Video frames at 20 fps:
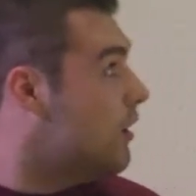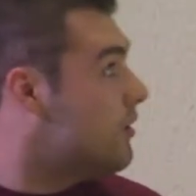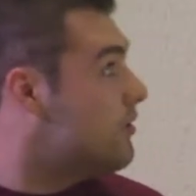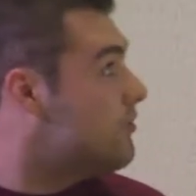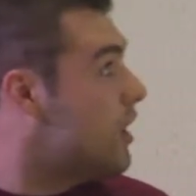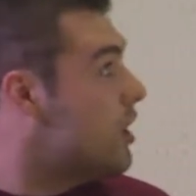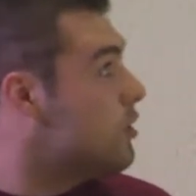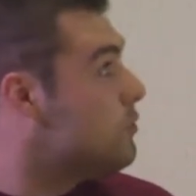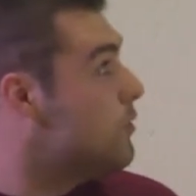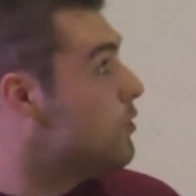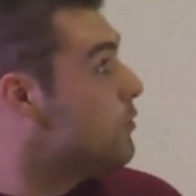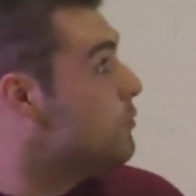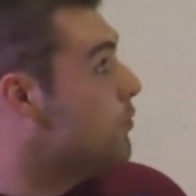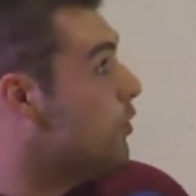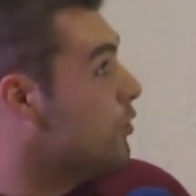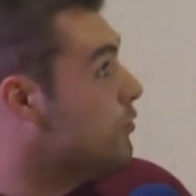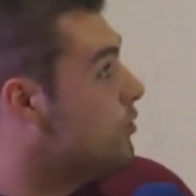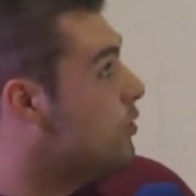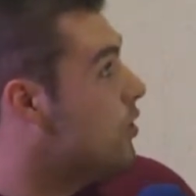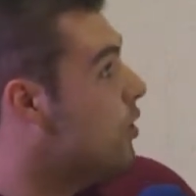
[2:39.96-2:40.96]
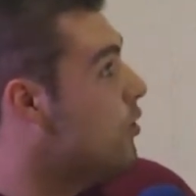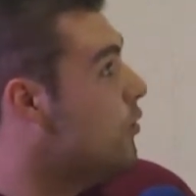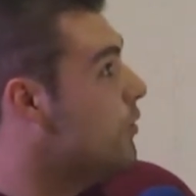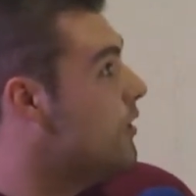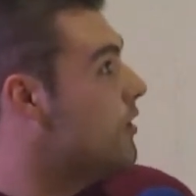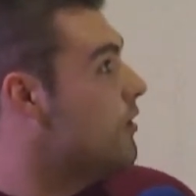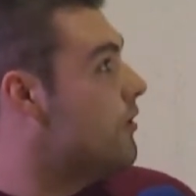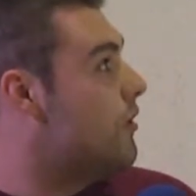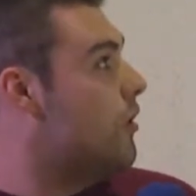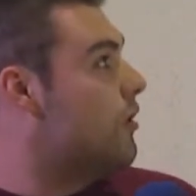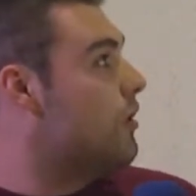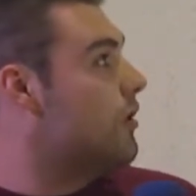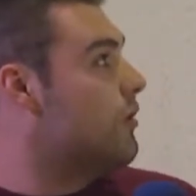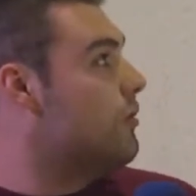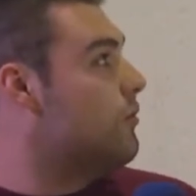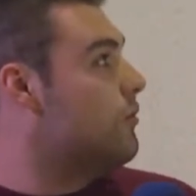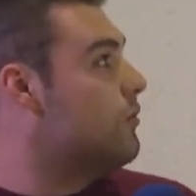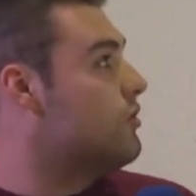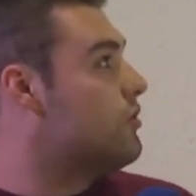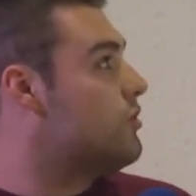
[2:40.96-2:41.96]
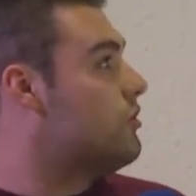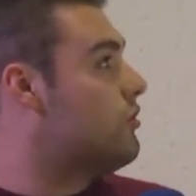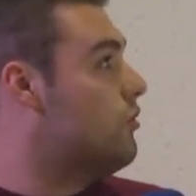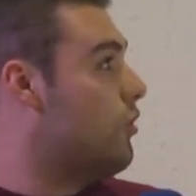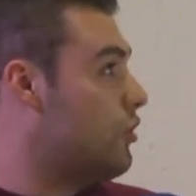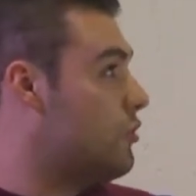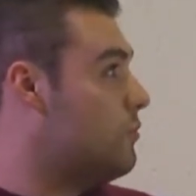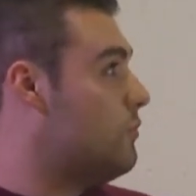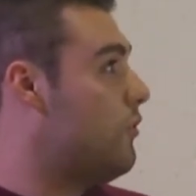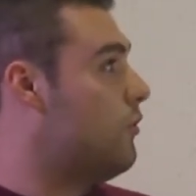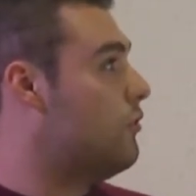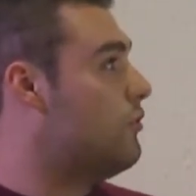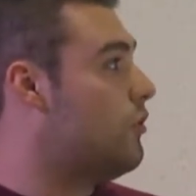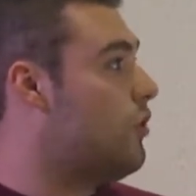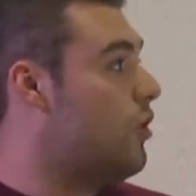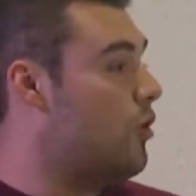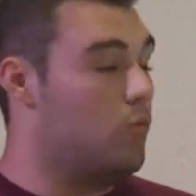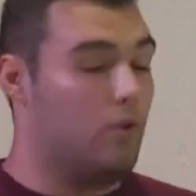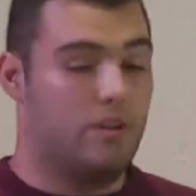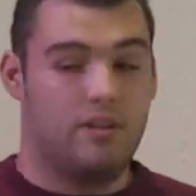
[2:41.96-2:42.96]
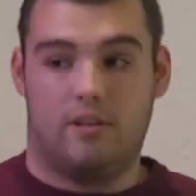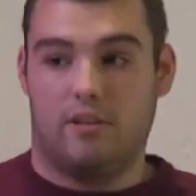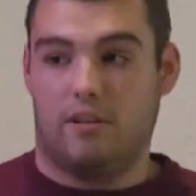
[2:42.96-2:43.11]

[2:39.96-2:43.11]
transport protocol, we are going to use noise protocol with